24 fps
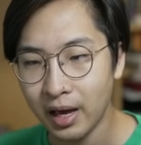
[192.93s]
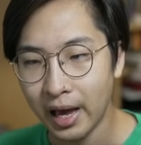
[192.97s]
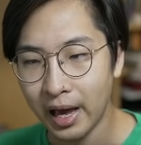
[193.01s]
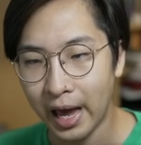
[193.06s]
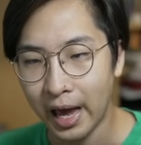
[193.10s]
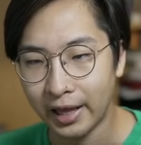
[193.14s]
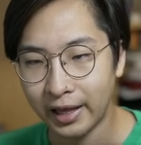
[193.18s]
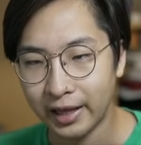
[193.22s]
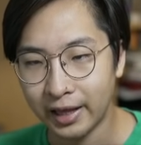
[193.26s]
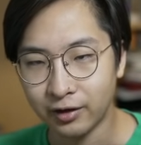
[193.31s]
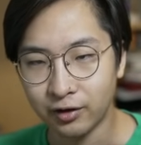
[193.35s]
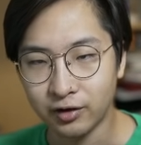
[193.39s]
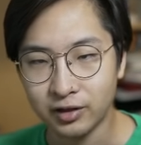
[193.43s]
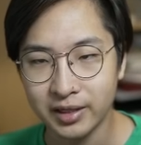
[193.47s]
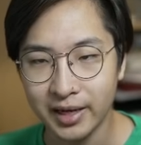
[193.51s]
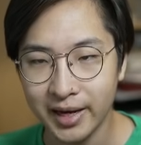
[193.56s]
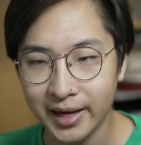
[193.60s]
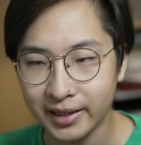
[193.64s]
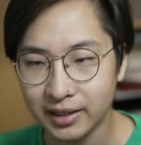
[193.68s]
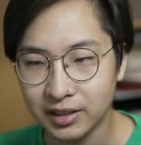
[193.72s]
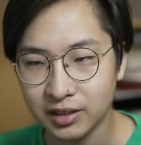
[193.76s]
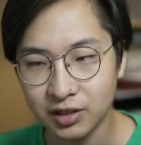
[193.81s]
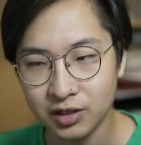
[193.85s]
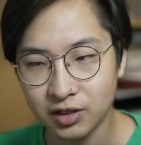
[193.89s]
And then your
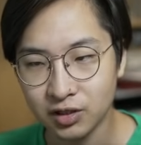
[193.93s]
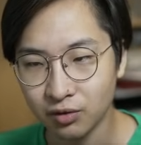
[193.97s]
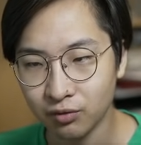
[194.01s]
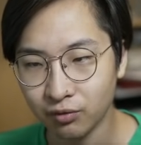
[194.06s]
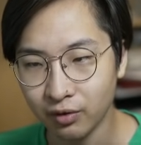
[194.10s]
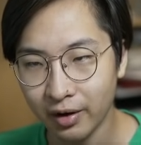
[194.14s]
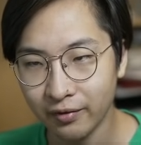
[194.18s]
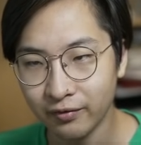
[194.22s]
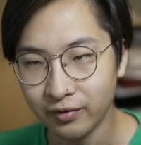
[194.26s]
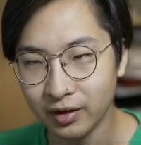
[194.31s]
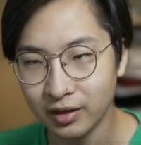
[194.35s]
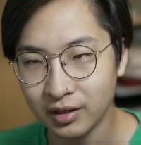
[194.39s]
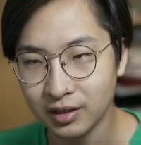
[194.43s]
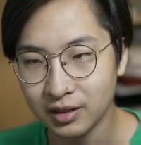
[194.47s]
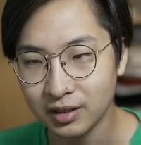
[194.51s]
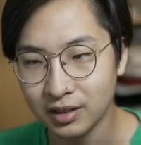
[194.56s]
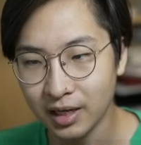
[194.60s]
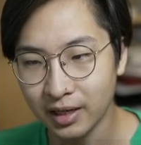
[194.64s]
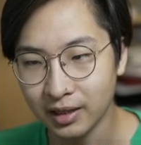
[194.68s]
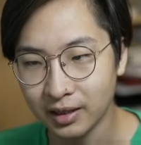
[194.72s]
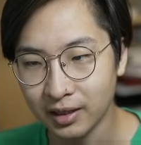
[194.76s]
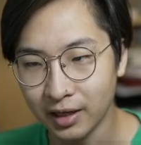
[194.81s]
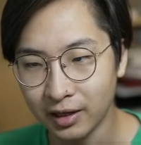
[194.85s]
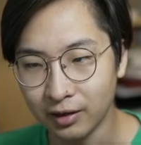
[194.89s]
tank's just a Revenant,
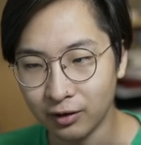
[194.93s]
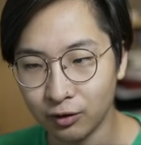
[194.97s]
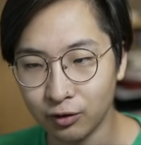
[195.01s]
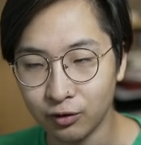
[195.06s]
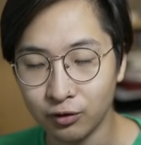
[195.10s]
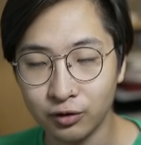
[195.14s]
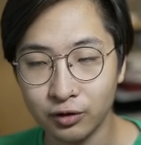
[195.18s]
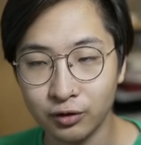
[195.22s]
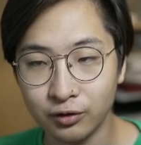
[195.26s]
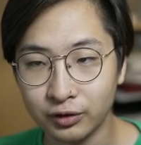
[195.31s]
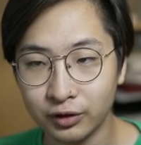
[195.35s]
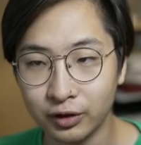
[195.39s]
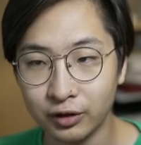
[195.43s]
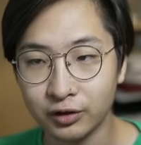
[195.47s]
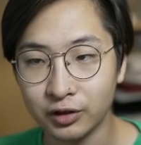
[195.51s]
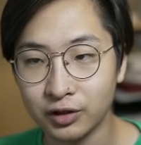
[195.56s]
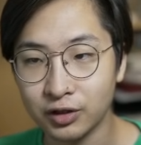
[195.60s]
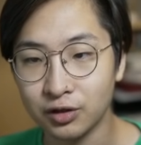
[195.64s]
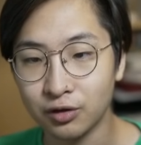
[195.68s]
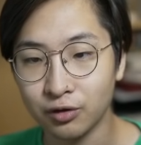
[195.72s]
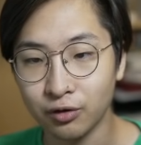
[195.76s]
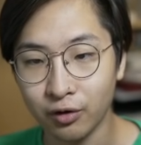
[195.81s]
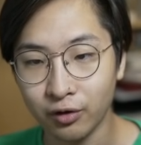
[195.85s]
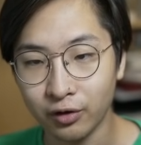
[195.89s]
and then Lulu, you're
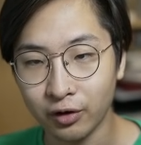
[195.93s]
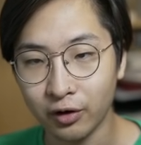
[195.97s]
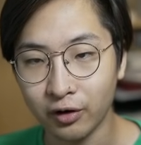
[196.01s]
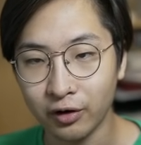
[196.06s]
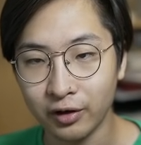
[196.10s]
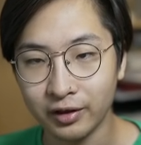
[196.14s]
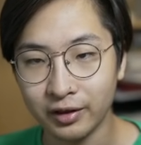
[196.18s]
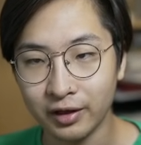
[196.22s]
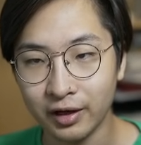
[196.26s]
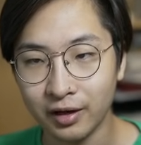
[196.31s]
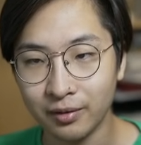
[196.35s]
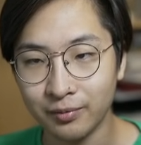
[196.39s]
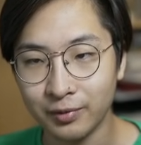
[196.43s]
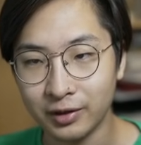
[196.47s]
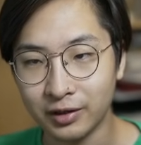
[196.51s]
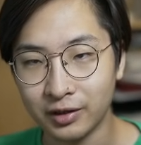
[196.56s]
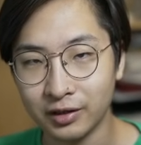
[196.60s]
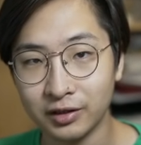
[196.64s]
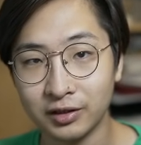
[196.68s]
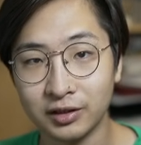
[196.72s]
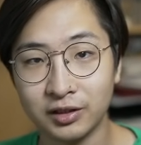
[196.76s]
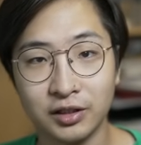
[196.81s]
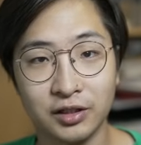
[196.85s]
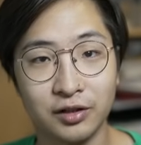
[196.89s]
just throwing her in there
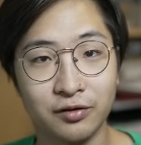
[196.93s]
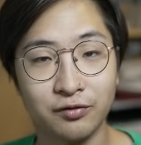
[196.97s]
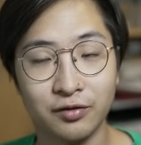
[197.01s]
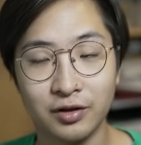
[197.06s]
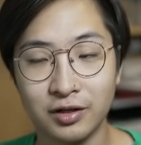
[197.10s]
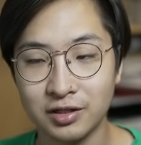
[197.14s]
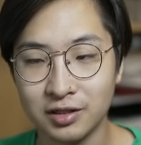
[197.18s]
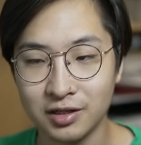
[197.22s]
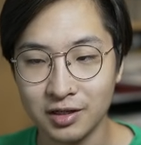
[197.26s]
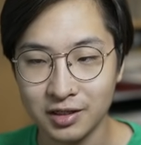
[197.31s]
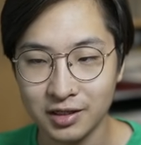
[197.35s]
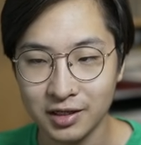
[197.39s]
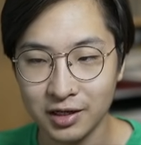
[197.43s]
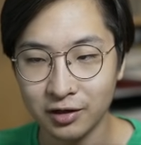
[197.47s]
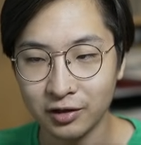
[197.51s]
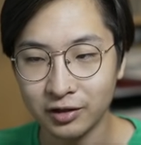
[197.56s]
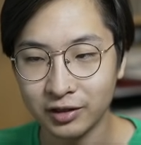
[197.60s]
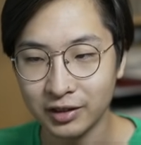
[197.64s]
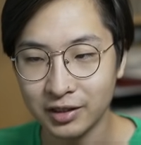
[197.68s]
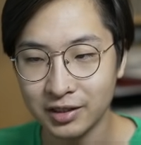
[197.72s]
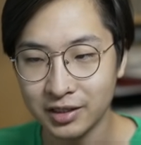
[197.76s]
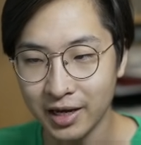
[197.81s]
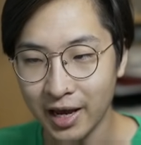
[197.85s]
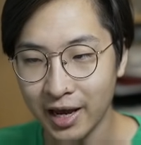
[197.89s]
because she fits the
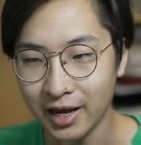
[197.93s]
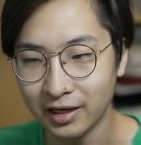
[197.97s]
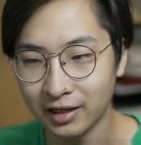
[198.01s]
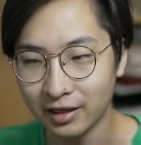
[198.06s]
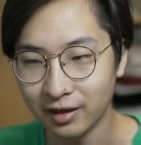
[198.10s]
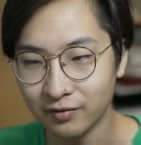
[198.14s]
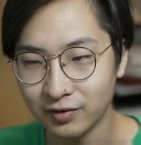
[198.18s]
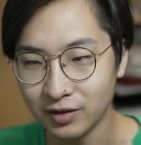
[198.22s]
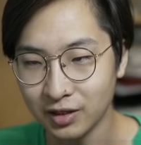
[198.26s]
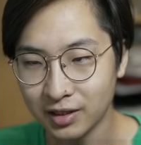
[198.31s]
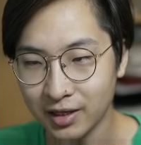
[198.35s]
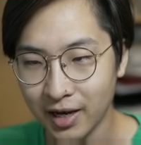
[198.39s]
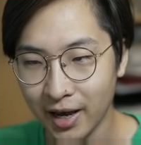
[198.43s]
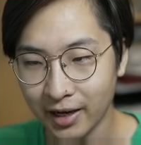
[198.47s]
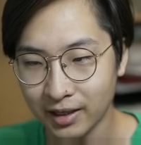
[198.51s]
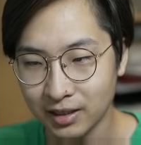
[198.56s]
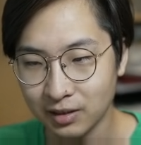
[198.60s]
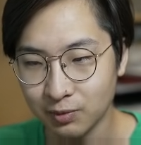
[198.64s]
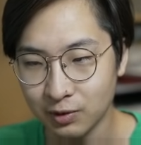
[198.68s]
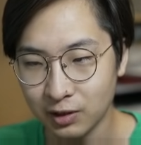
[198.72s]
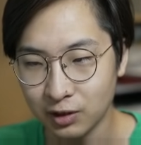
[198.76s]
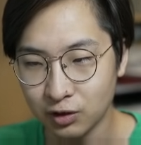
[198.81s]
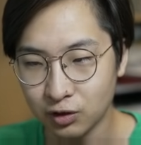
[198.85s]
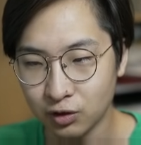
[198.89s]
synergies and gives attack
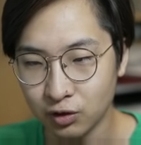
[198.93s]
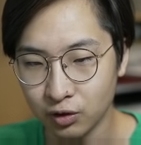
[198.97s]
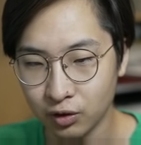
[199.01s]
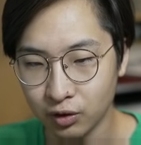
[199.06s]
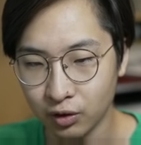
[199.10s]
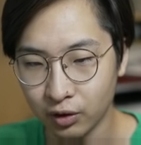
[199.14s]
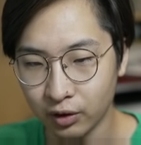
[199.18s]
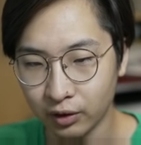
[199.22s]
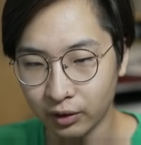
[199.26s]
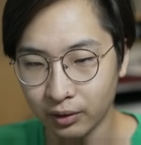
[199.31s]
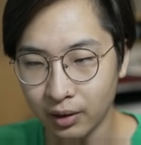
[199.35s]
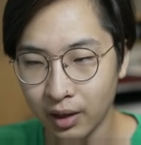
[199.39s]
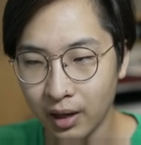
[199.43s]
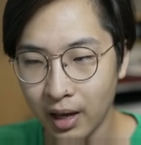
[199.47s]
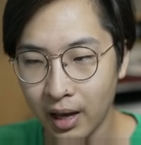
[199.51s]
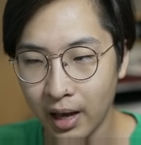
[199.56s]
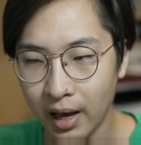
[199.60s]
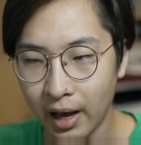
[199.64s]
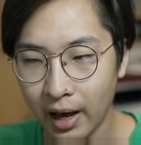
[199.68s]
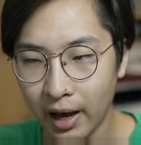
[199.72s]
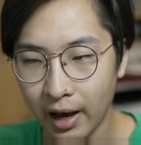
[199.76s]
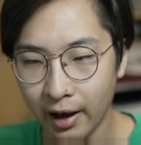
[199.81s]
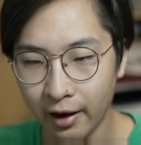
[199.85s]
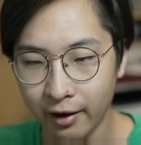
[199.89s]
speed to your
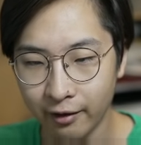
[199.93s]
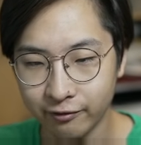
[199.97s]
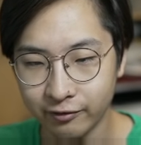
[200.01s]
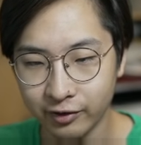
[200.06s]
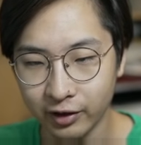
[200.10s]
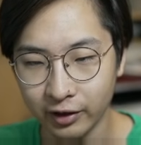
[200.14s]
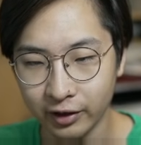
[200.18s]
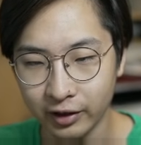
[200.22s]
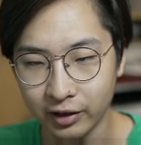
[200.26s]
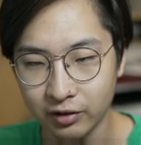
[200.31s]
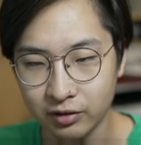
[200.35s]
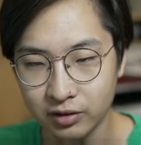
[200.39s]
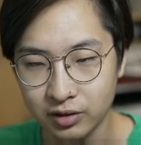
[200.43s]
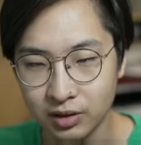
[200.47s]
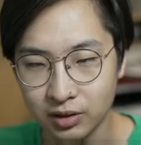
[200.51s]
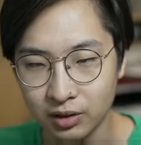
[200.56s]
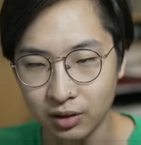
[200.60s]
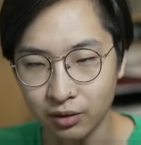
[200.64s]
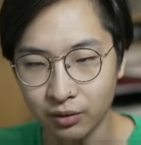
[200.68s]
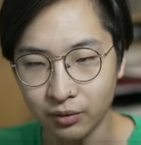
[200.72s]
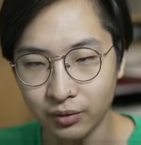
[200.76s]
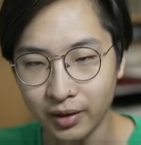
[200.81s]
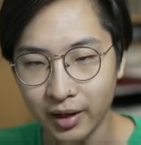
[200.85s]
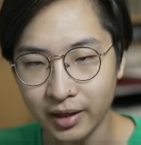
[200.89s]
Aphelios.
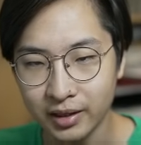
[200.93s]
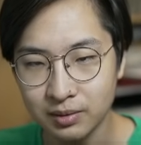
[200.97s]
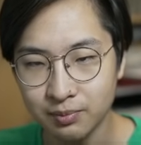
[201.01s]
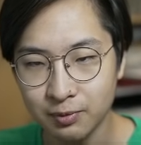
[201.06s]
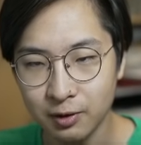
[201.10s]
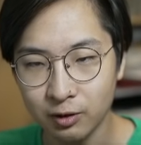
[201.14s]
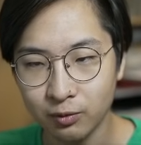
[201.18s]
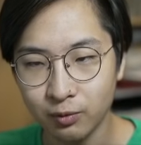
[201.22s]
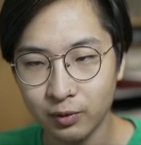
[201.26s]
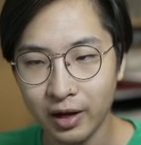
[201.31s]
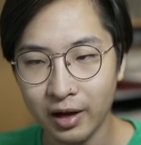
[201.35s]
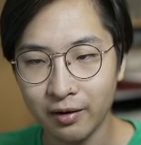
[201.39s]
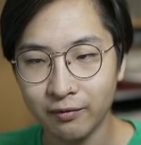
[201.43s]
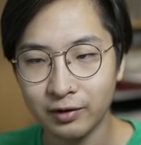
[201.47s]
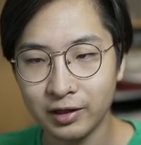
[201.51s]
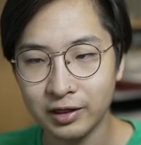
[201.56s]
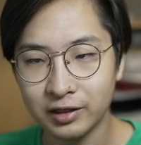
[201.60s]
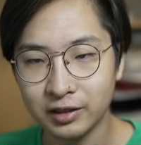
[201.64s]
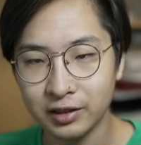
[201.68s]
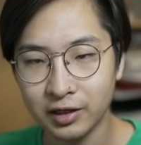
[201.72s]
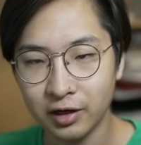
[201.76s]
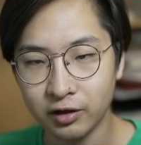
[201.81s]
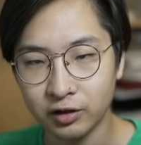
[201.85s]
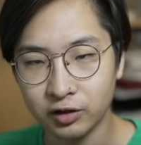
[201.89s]
So next build, we have
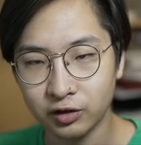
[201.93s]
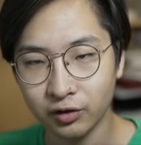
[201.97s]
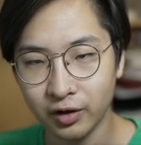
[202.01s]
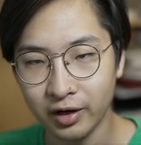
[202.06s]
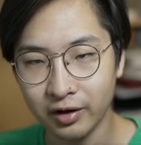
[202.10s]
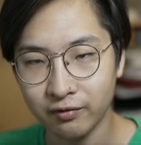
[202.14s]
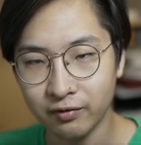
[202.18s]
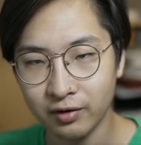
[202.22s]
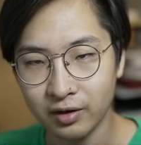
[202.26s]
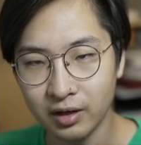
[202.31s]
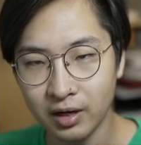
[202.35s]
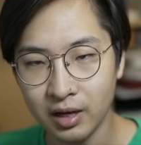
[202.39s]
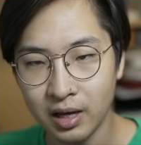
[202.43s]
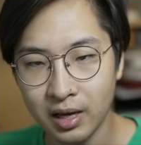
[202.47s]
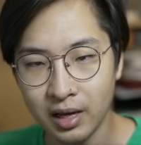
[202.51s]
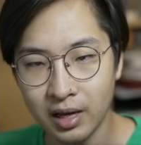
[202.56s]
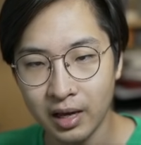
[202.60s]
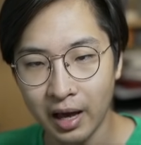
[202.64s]
Legionnaire Draven.